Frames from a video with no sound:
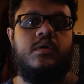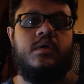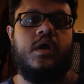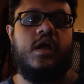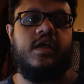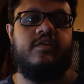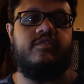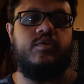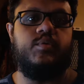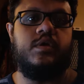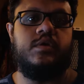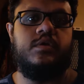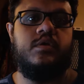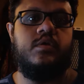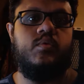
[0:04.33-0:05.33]
Hi
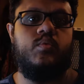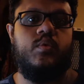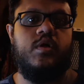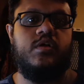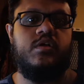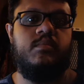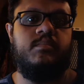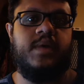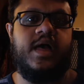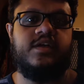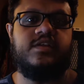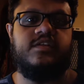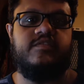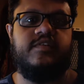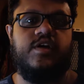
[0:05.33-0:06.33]
everyone, welcome
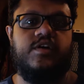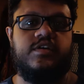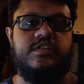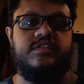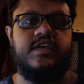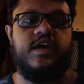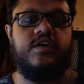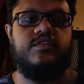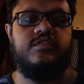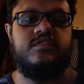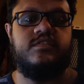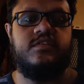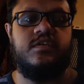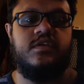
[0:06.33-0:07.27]
back to Falcon's House.